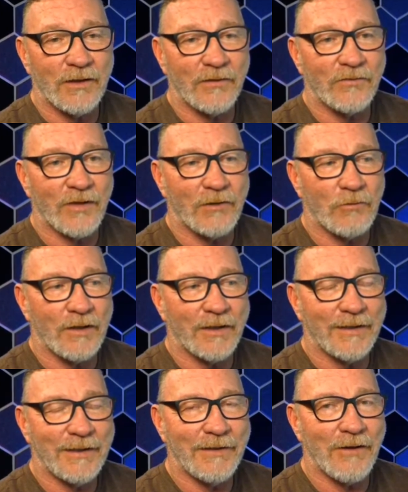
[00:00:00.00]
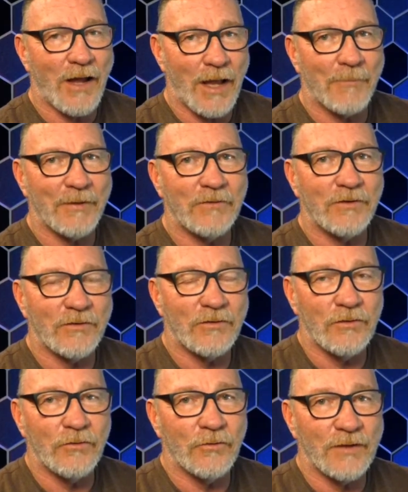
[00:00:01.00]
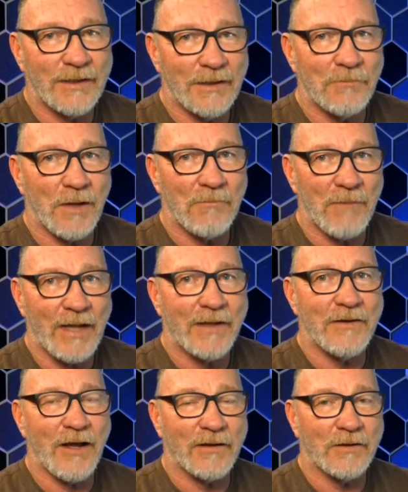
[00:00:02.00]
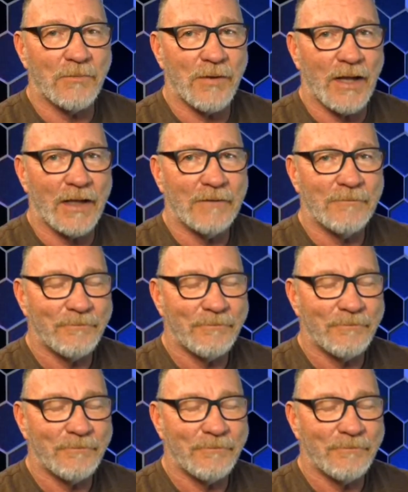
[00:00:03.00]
And it's like, well, I need a hobby to do to keep my mind occupied